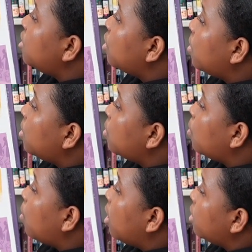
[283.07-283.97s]
no one
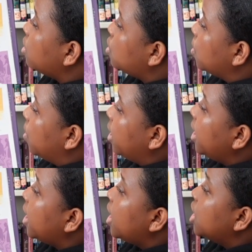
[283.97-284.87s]
would want the toy.
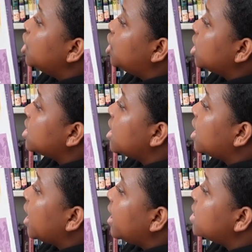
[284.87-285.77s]
Just in
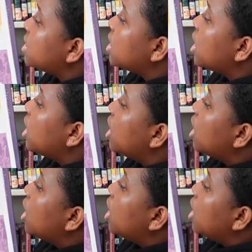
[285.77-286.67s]
case,
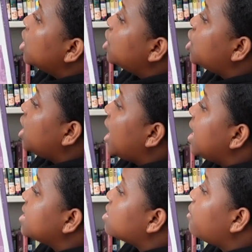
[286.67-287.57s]
she
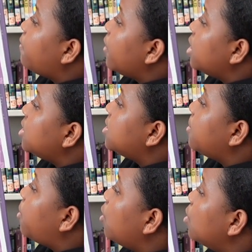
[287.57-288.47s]
asked her friend to
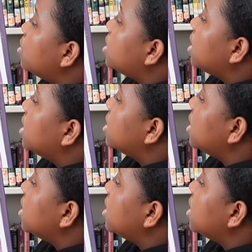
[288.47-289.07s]
pose as